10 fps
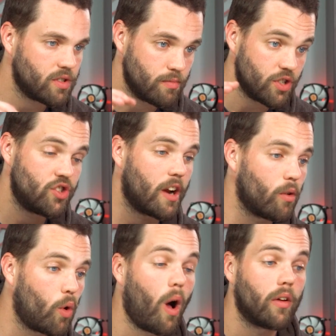some just
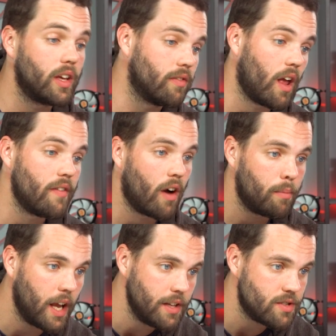general quality of life
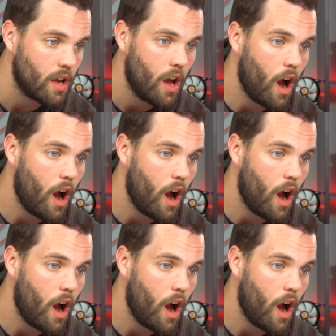updates.